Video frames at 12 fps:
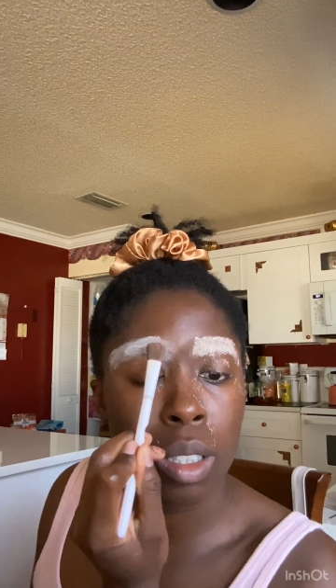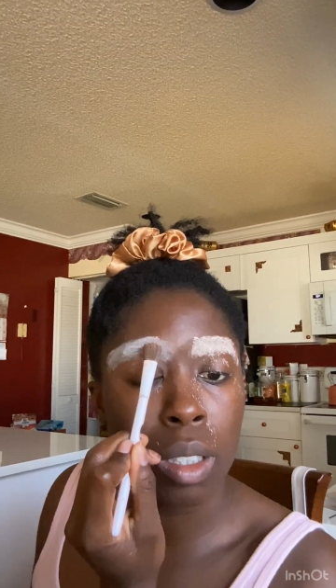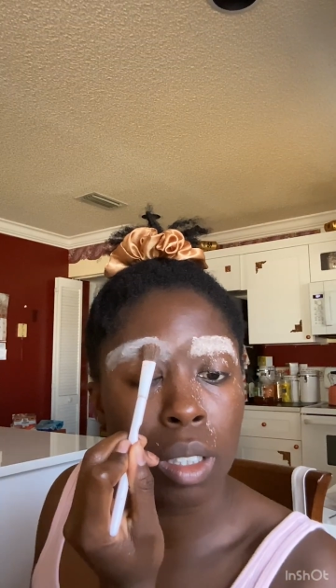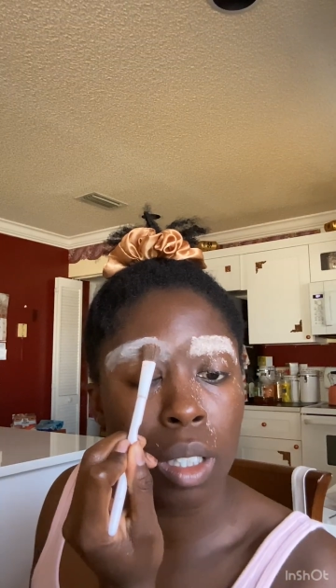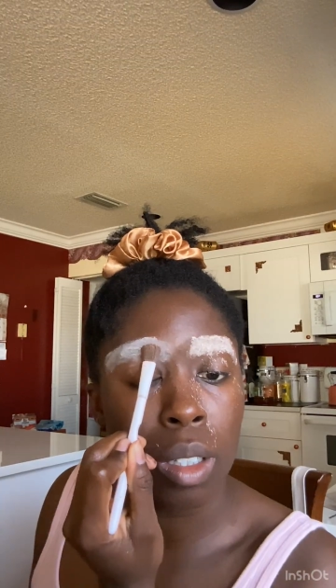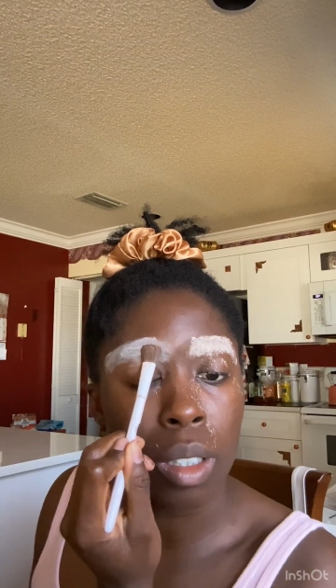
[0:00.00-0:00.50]

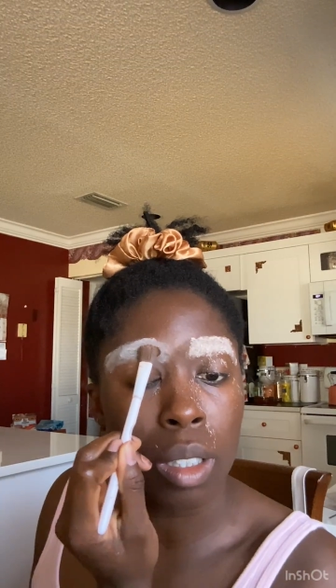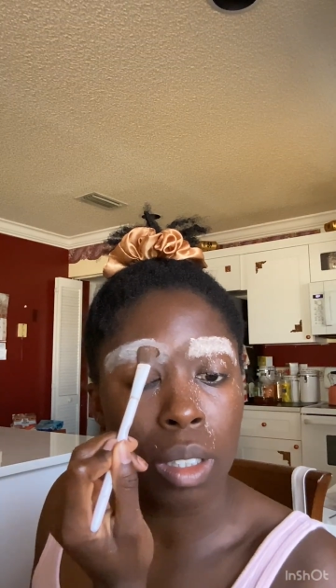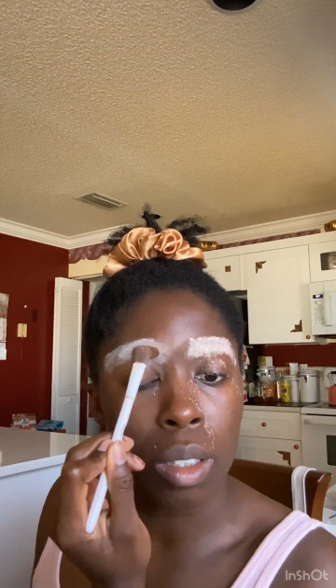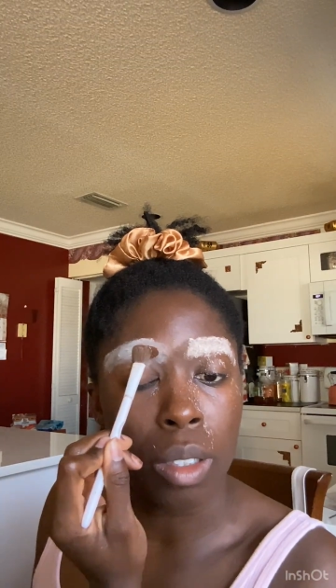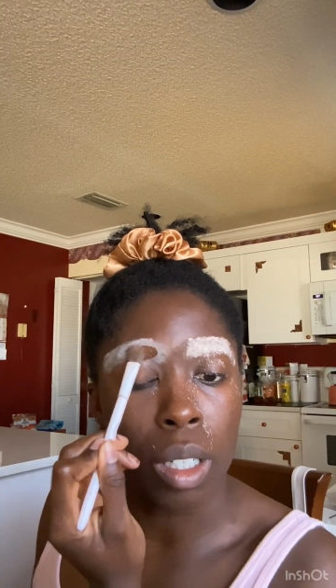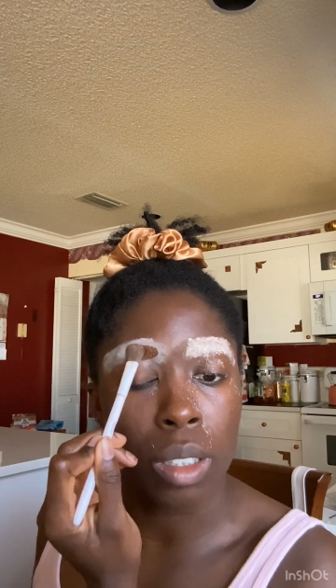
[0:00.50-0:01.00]
I'm gonna
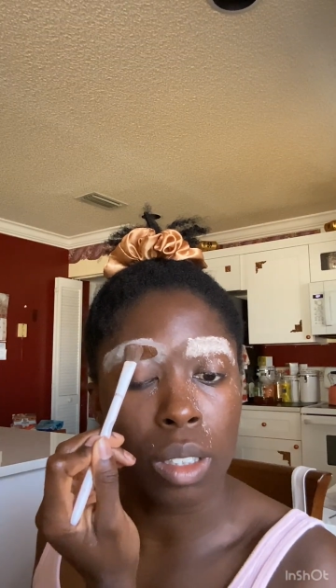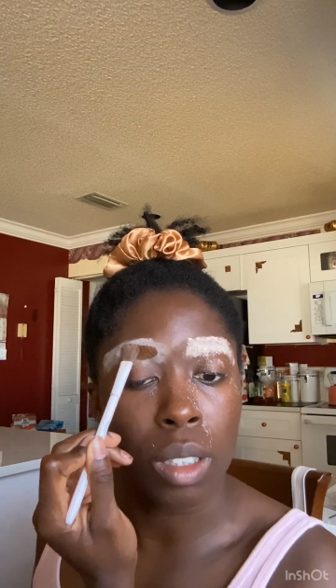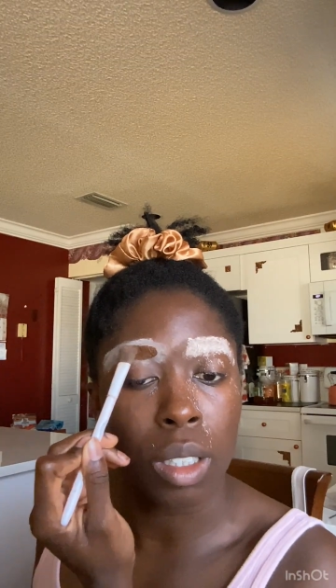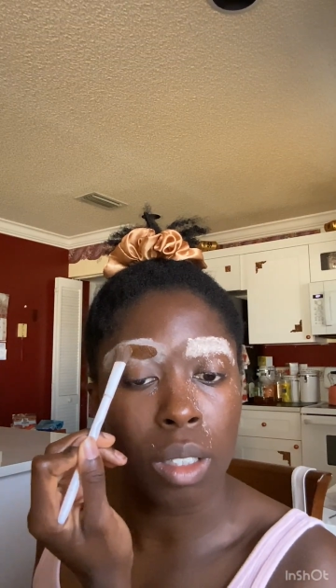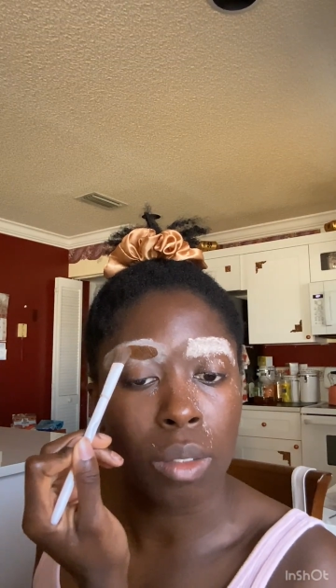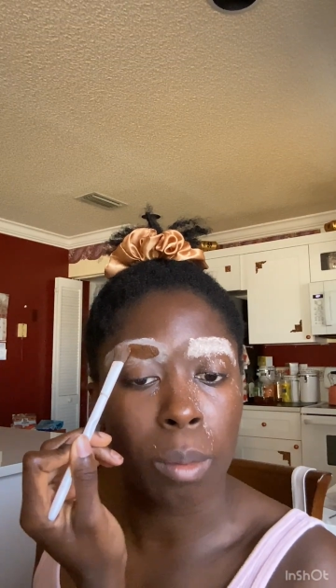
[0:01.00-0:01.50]
go back
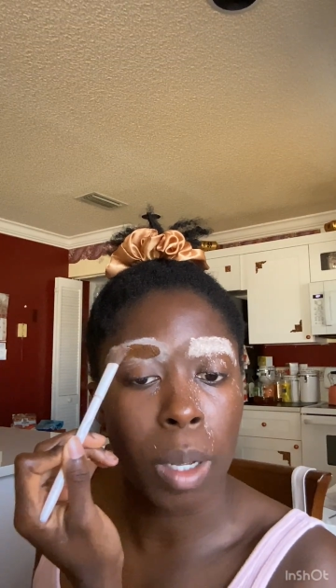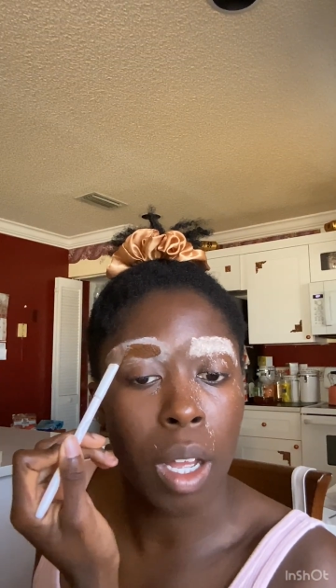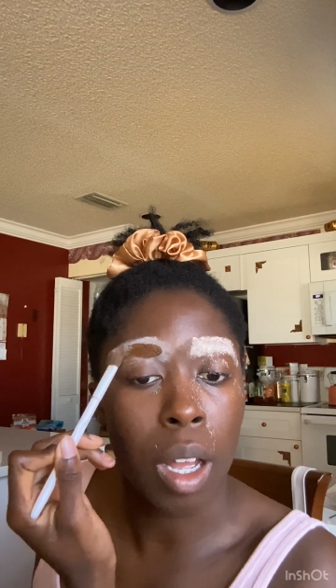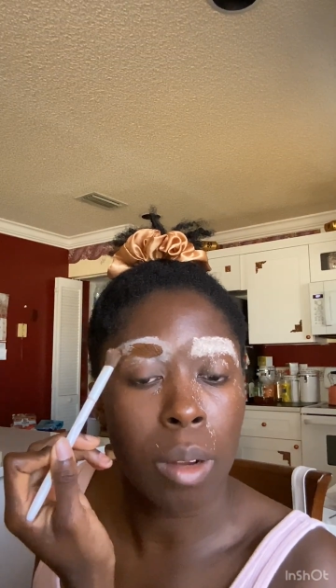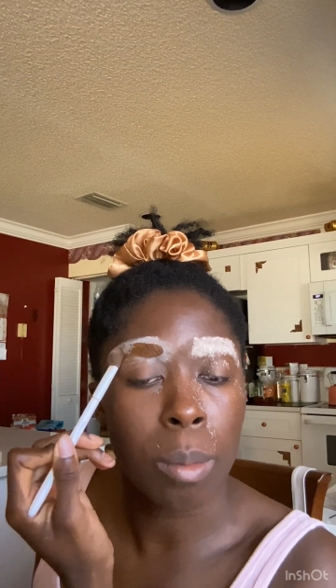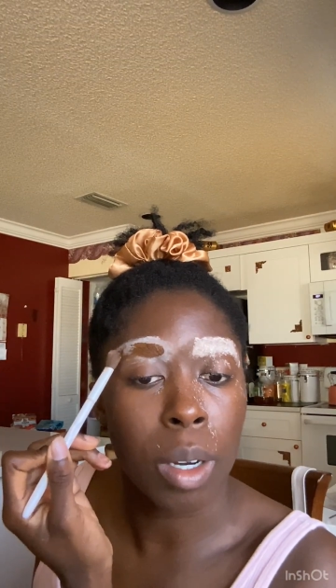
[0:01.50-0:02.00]
in with the
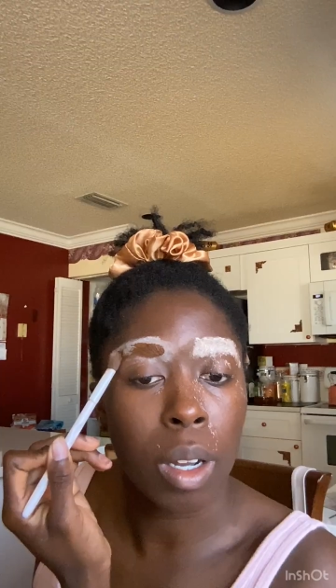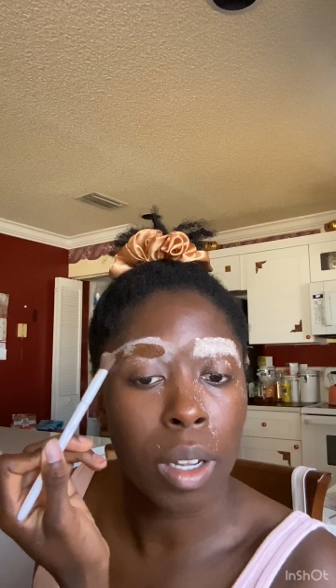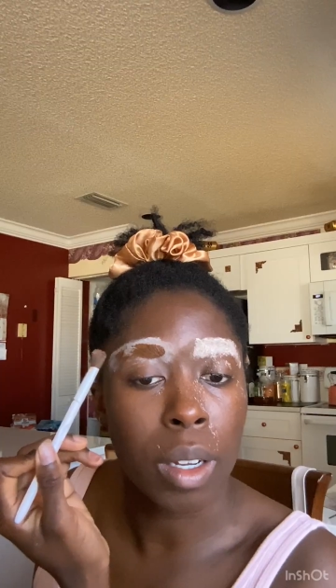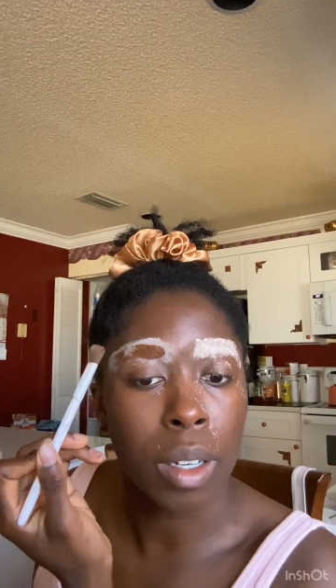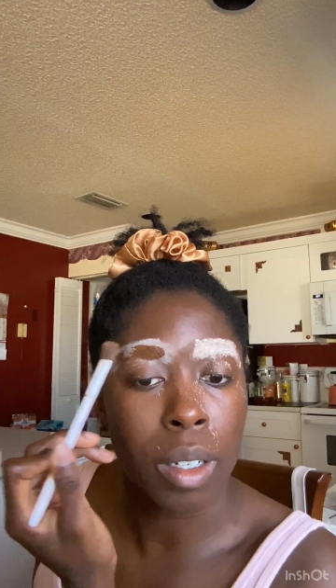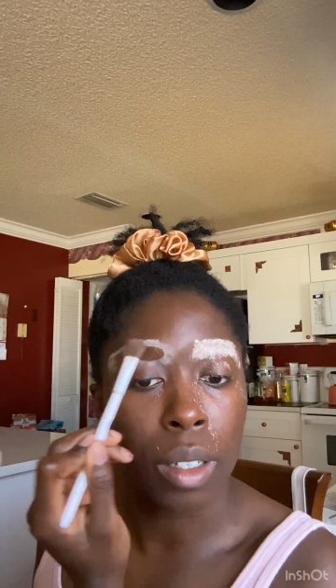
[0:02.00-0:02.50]

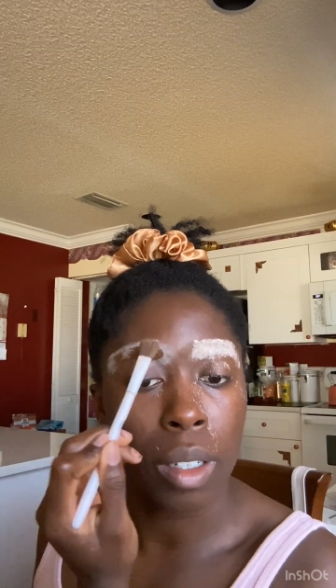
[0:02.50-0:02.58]
foundation.